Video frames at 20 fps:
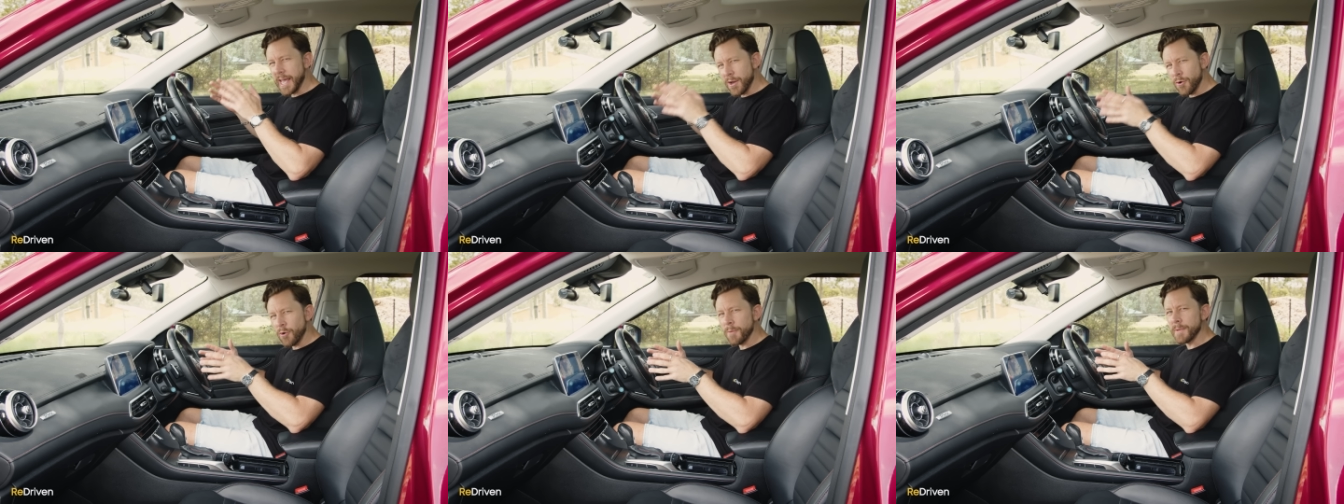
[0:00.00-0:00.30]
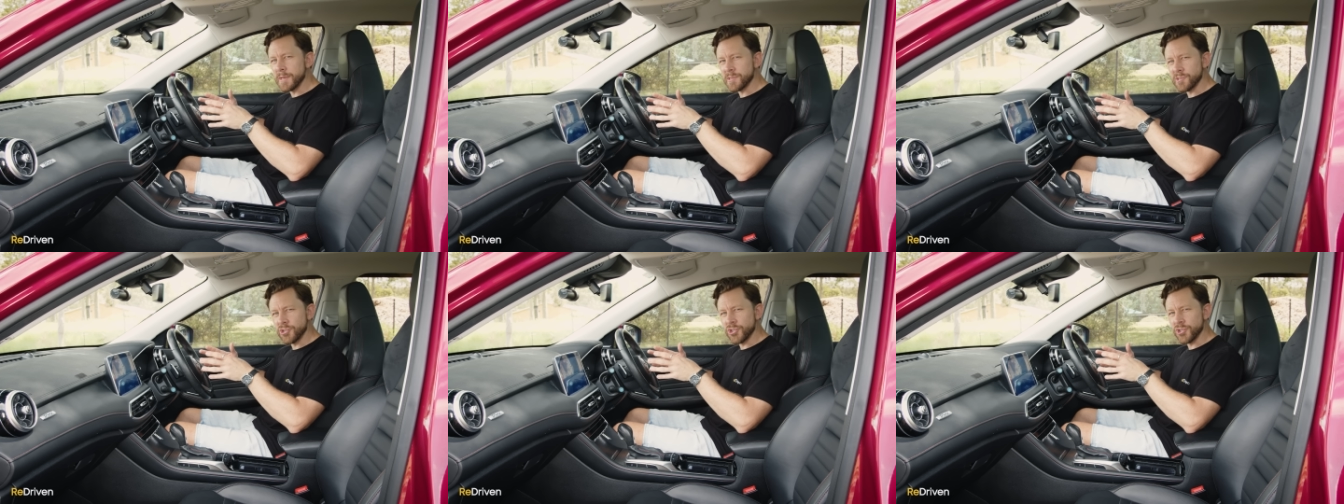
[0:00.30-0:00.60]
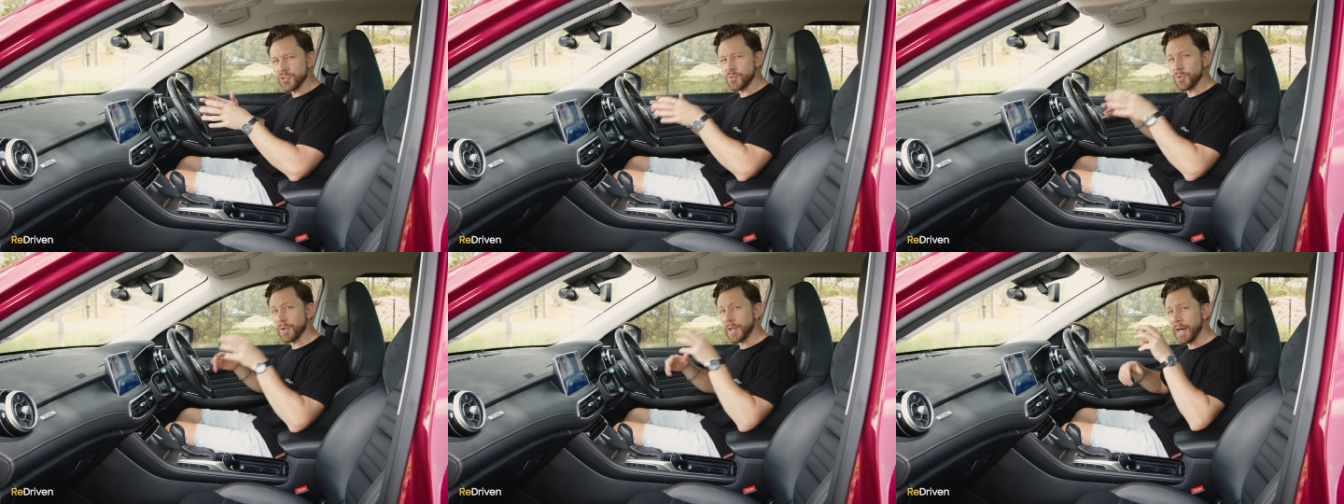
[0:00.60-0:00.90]
error
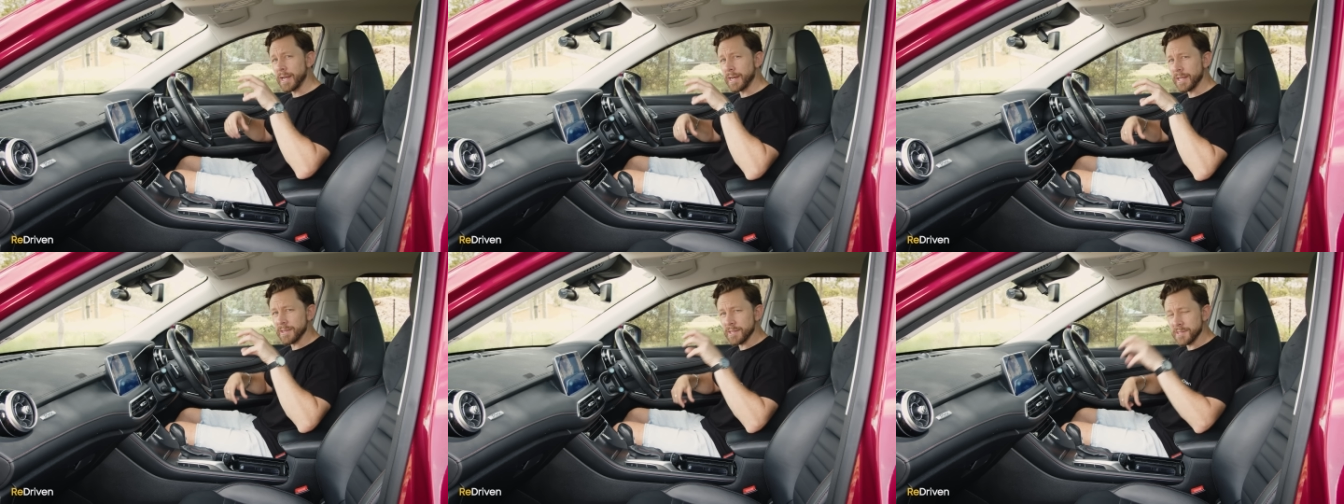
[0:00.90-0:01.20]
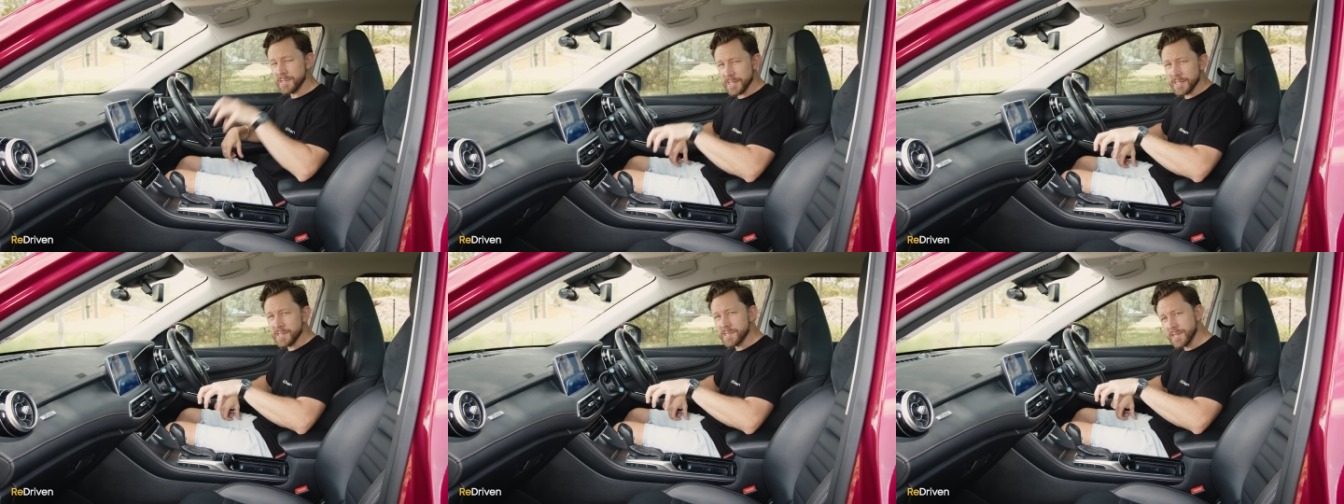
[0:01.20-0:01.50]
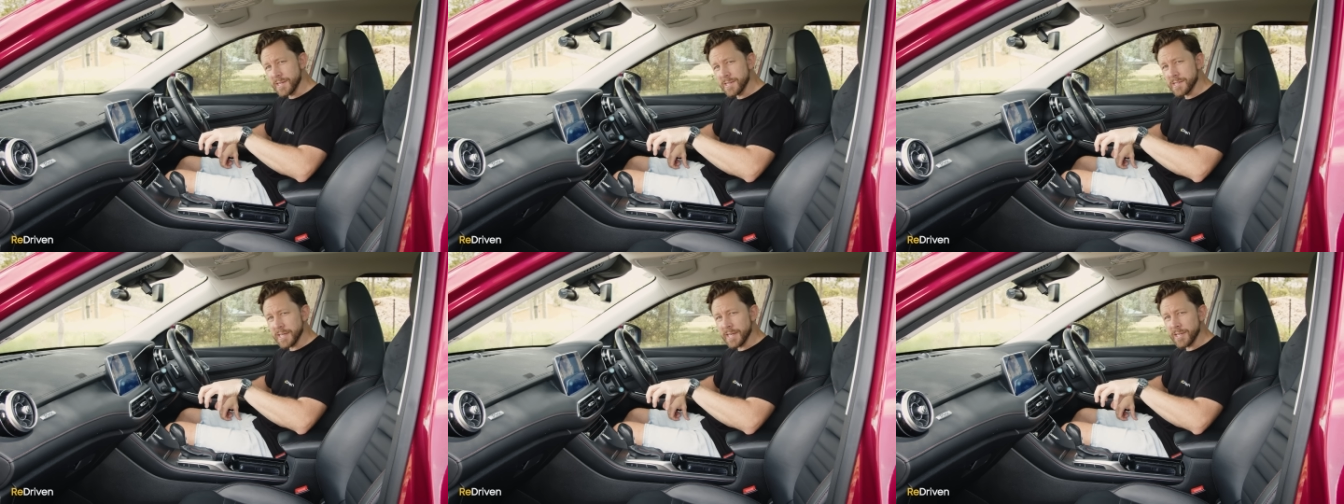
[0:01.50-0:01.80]
messages regarding the
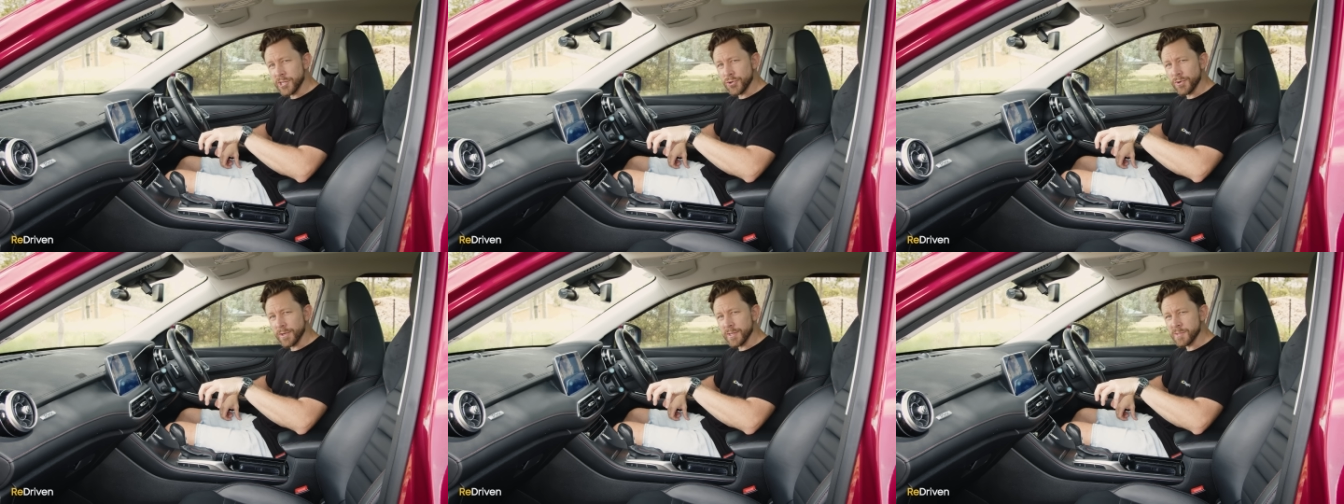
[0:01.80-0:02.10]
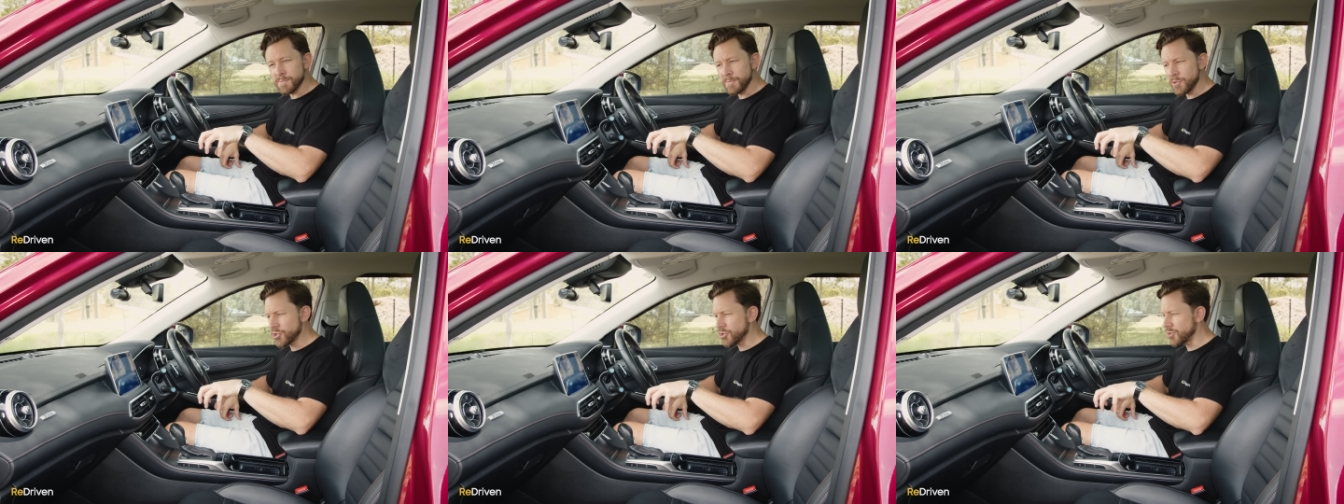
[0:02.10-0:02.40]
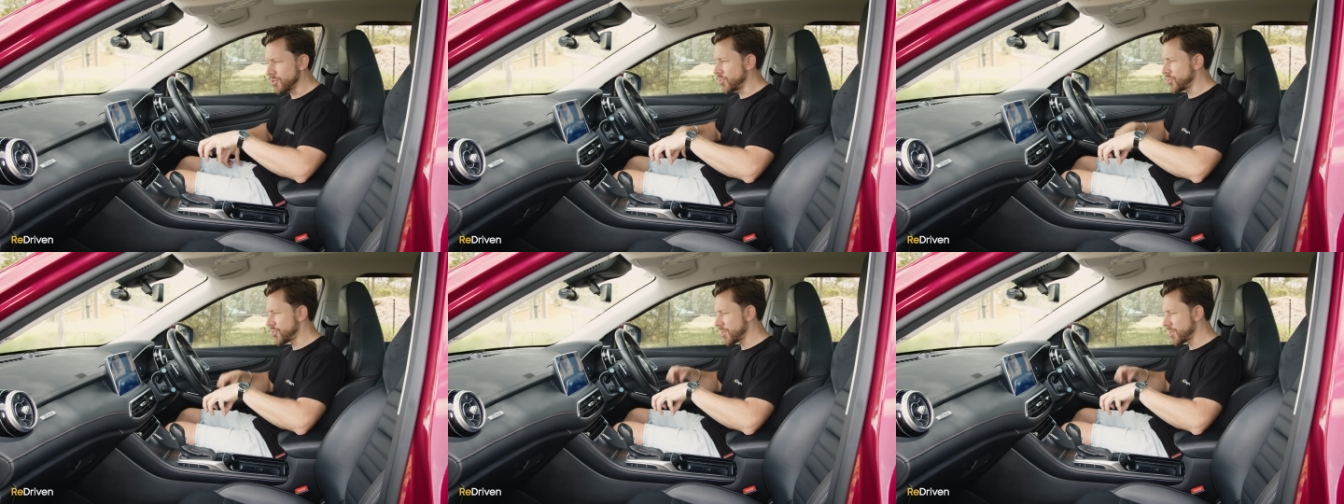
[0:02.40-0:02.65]
DCT transmission.